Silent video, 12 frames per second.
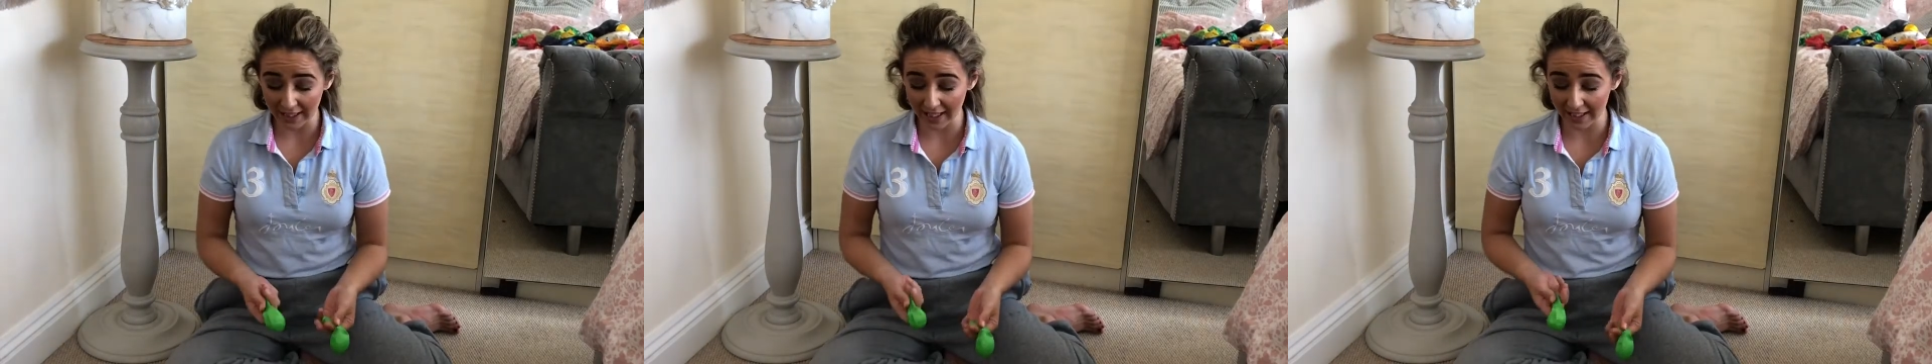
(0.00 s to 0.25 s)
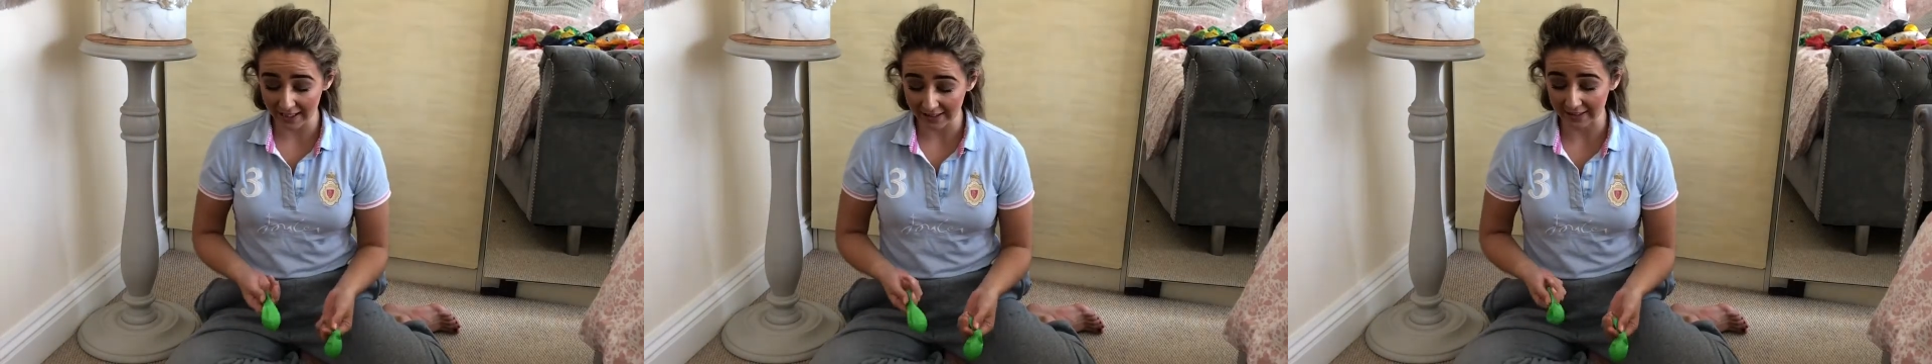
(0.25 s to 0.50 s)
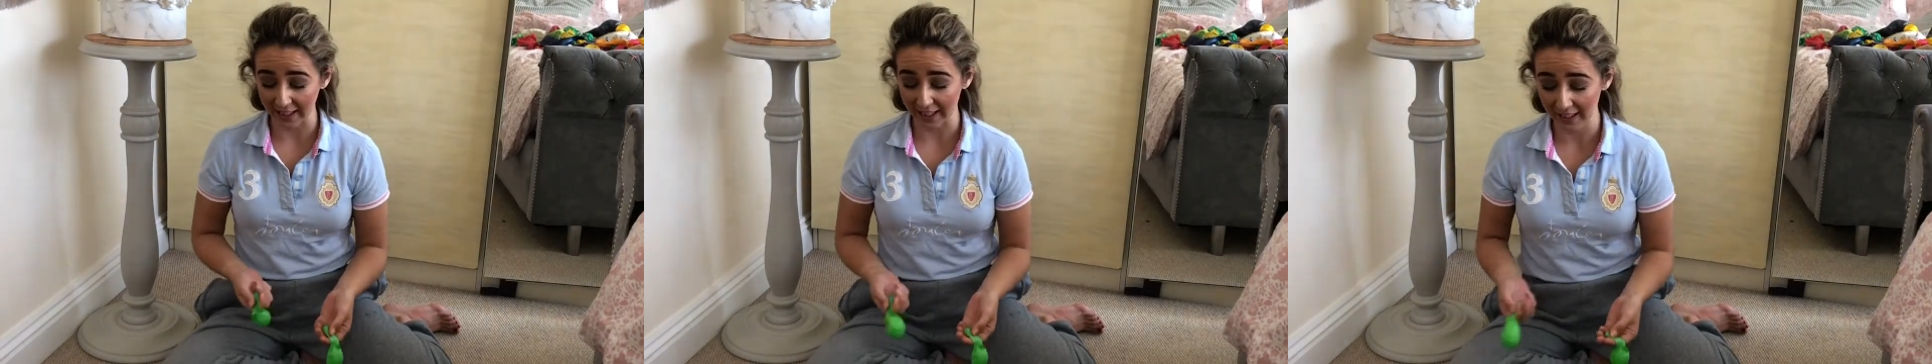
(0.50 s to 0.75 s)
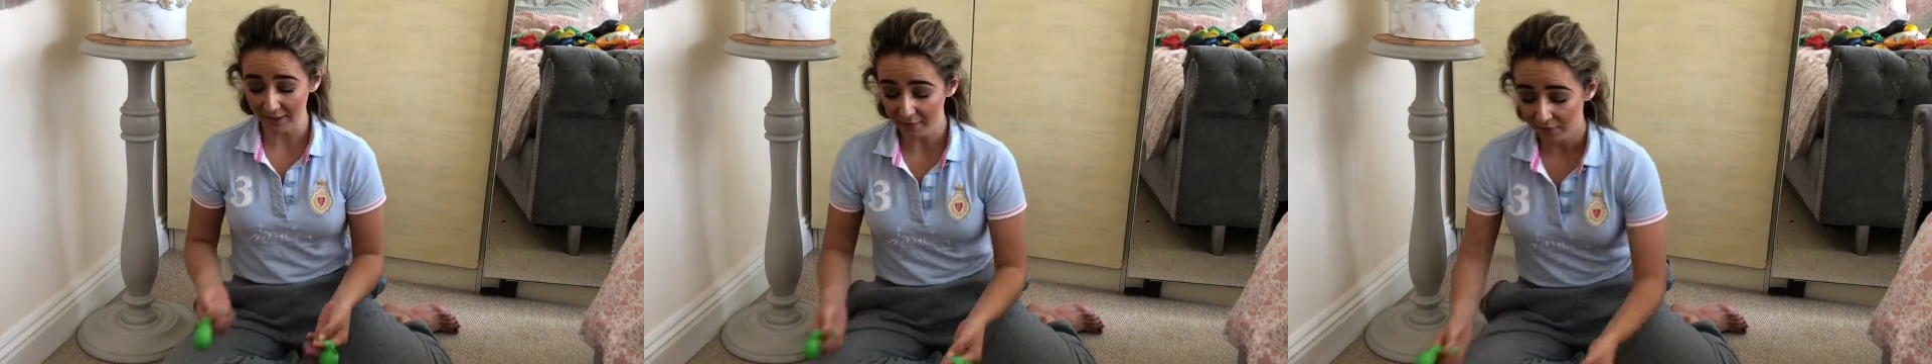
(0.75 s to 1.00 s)

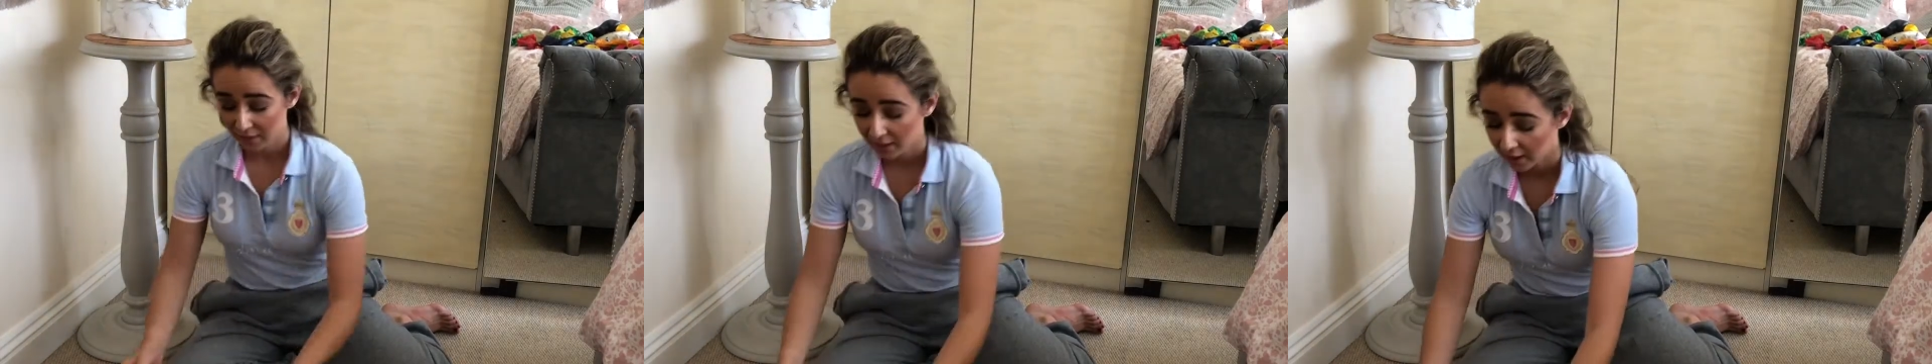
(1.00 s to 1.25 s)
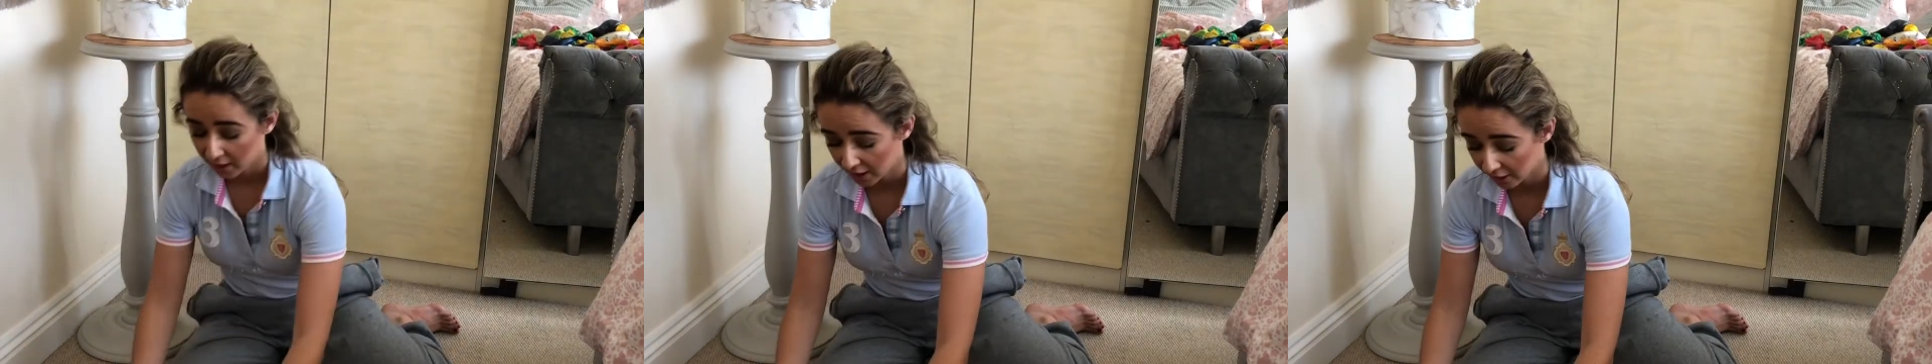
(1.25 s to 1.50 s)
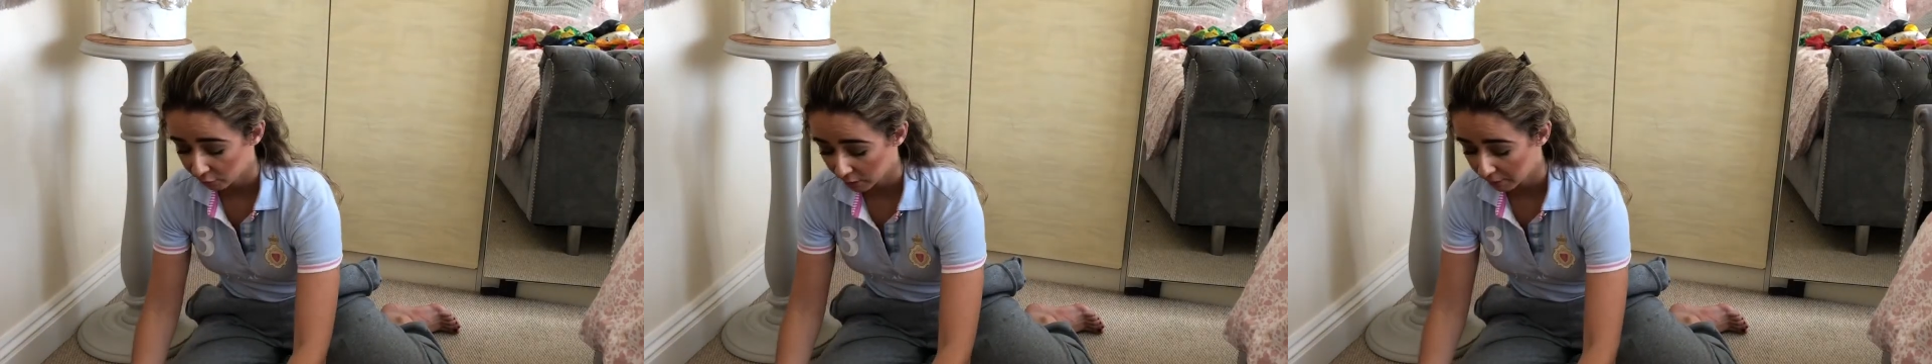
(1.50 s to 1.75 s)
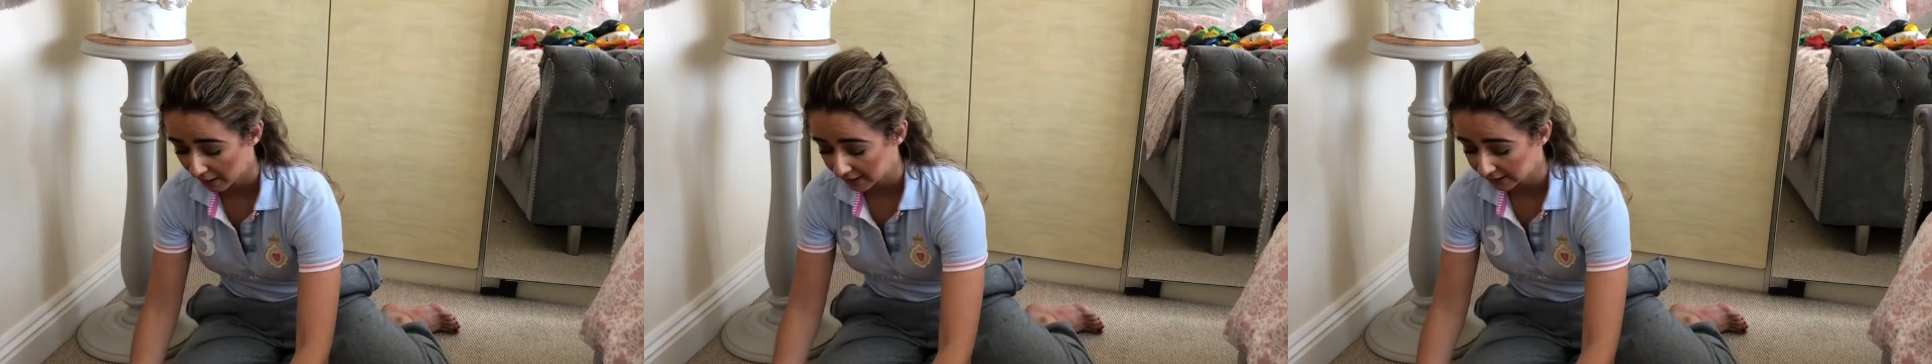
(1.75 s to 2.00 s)
easy. If we
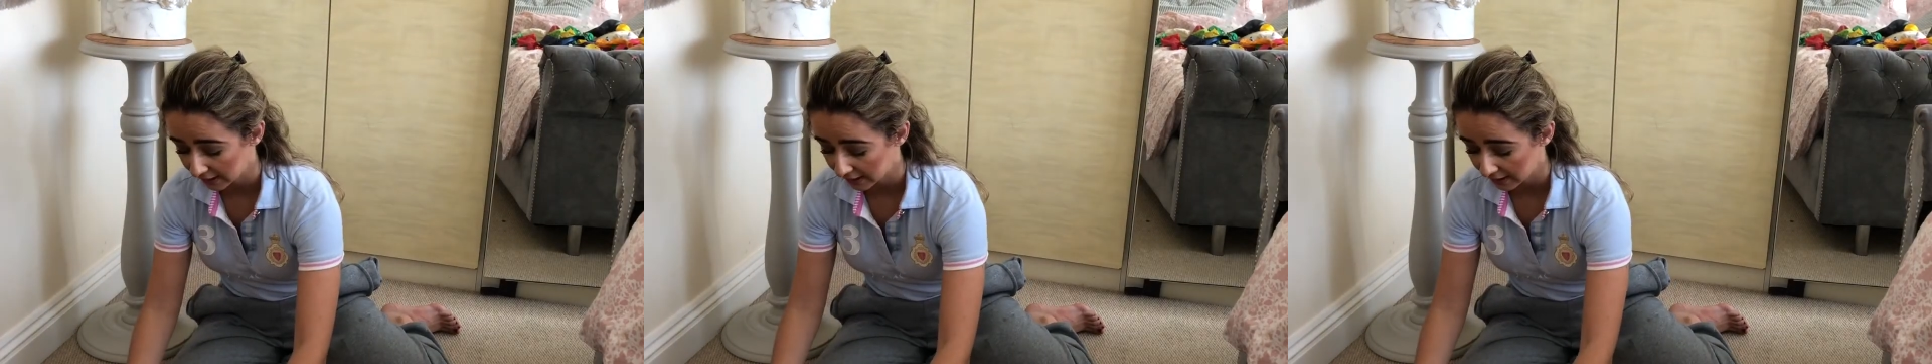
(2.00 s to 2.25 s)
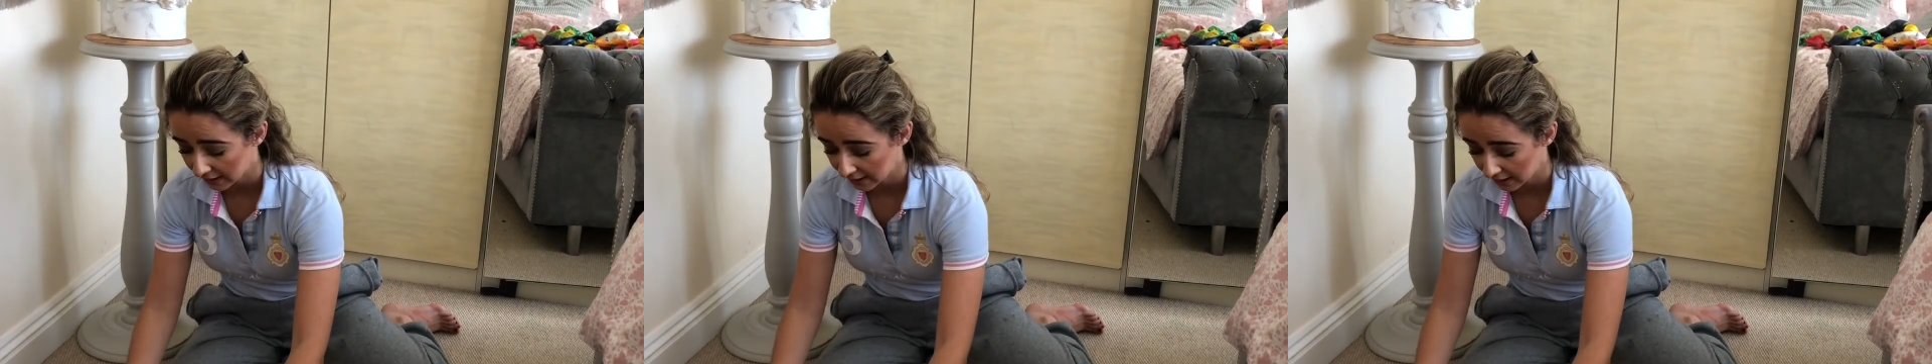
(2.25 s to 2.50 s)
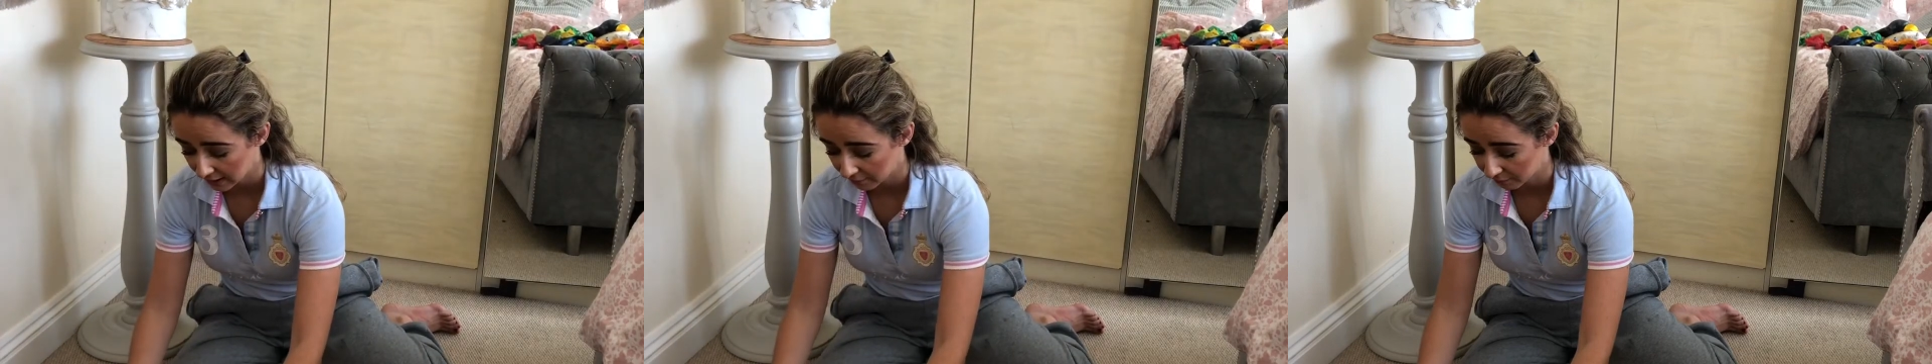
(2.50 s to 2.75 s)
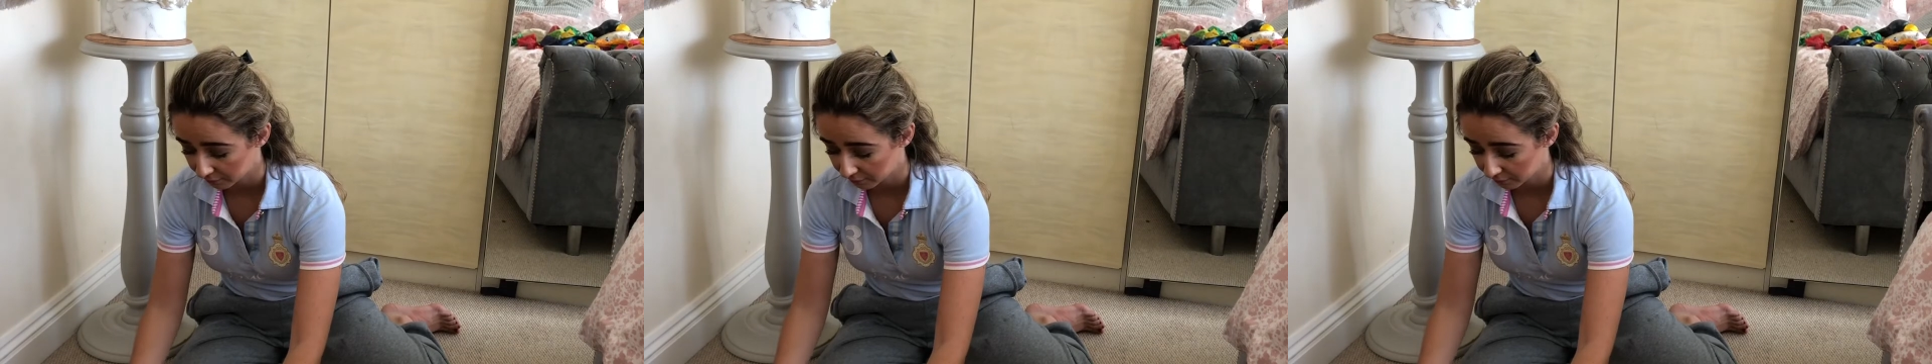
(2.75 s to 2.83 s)
basically